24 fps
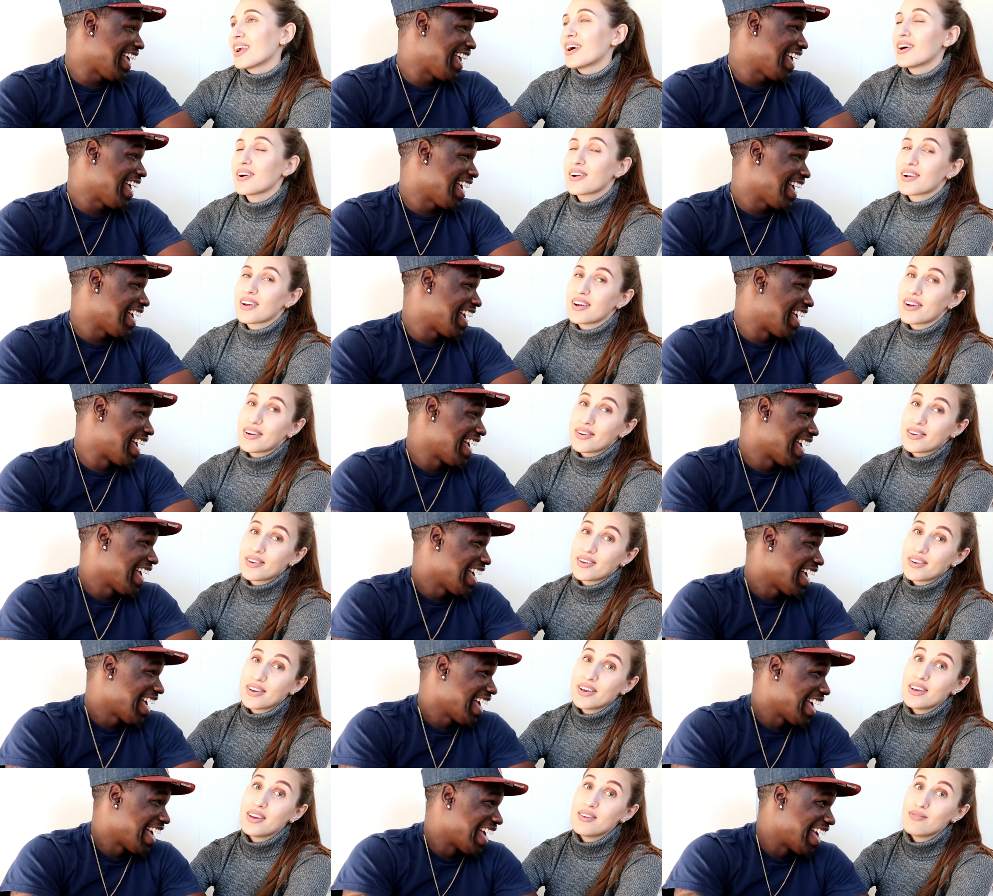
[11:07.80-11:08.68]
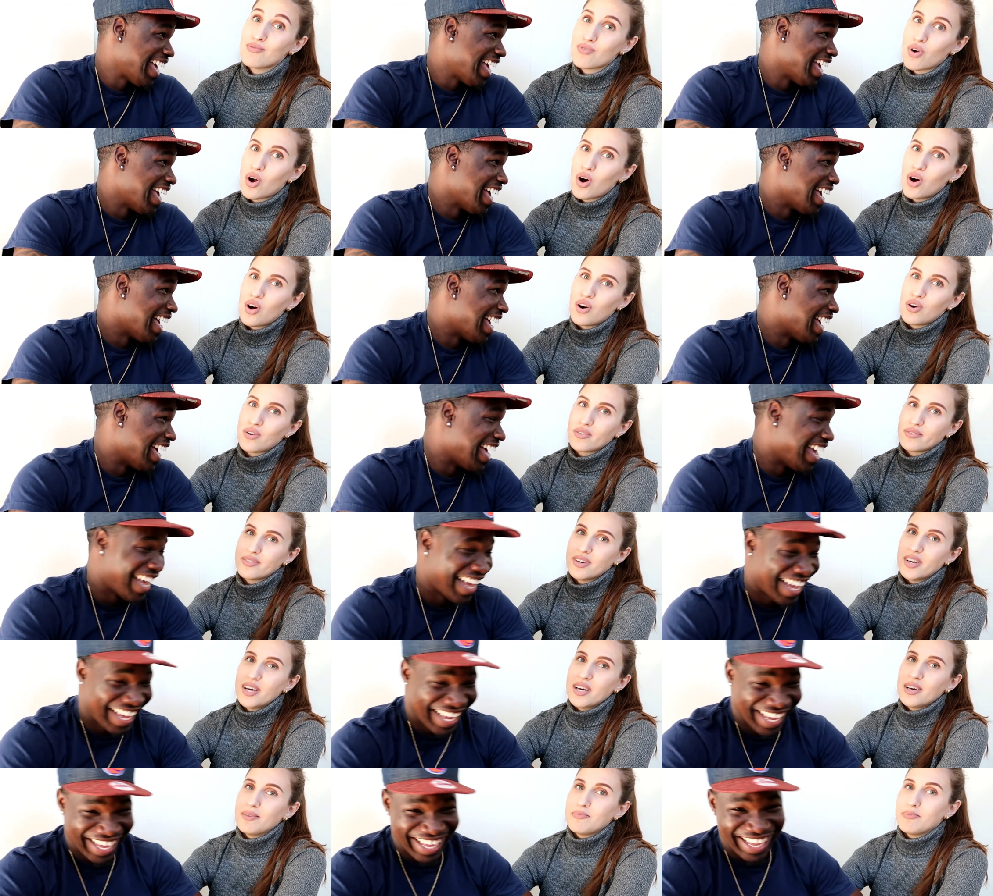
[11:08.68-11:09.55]
Speaker 1: okay, he wrong
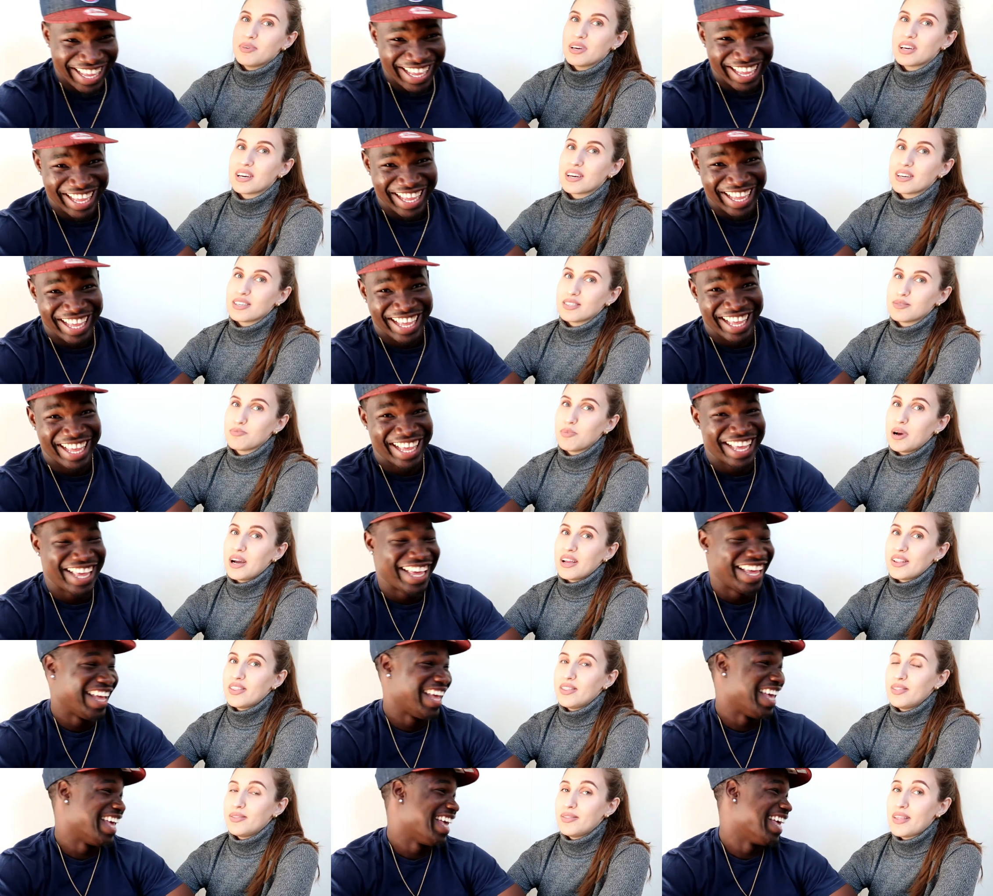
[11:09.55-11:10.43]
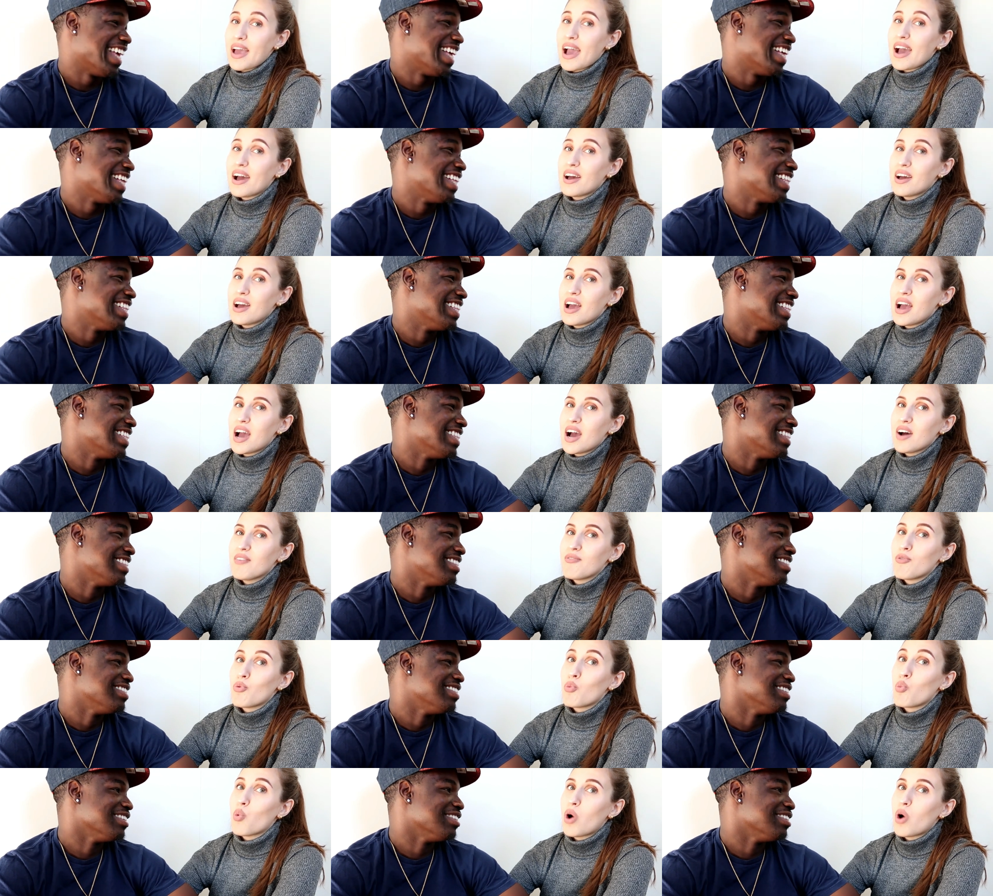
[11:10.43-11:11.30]
because my dad have